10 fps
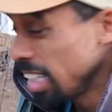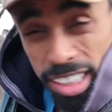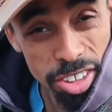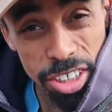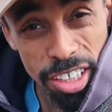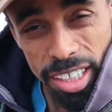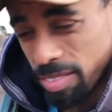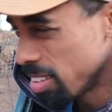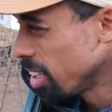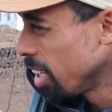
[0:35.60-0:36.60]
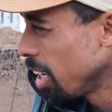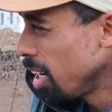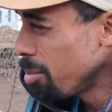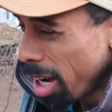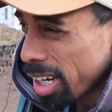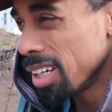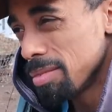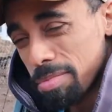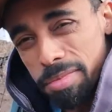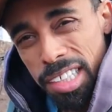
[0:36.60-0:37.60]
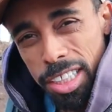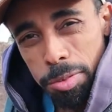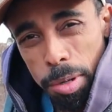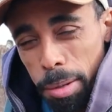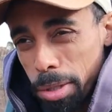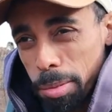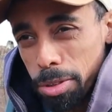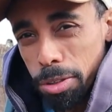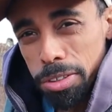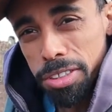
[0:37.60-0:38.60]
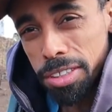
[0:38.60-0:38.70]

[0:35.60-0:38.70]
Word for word: That's good. And Micah, probably up to doing